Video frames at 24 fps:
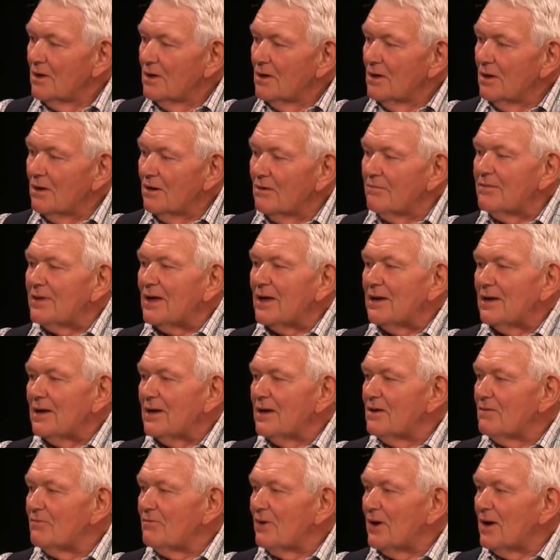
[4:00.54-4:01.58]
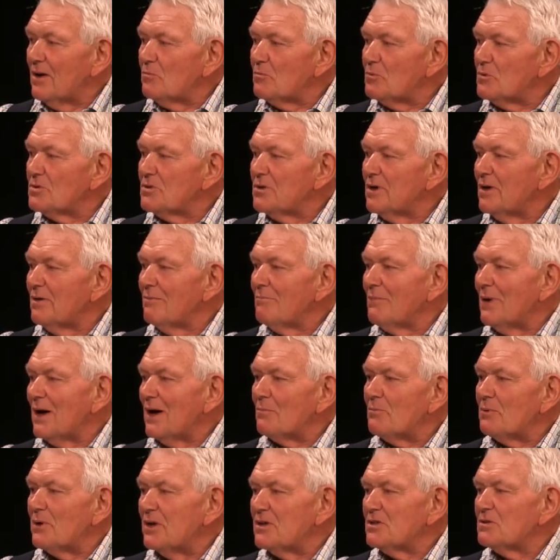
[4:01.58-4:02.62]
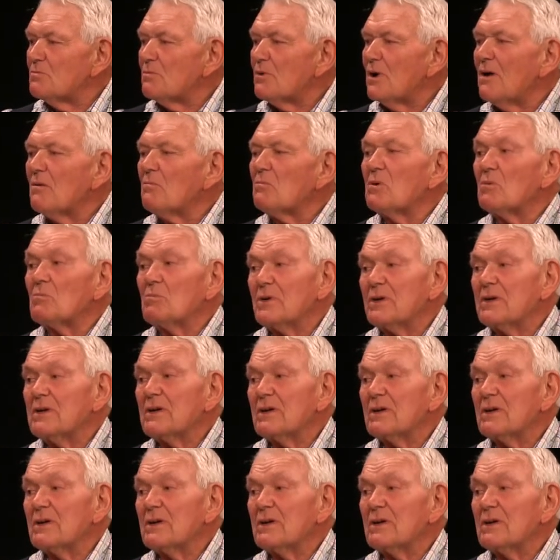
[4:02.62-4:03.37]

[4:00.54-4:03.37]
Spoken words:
Of that 85%, mop heads probably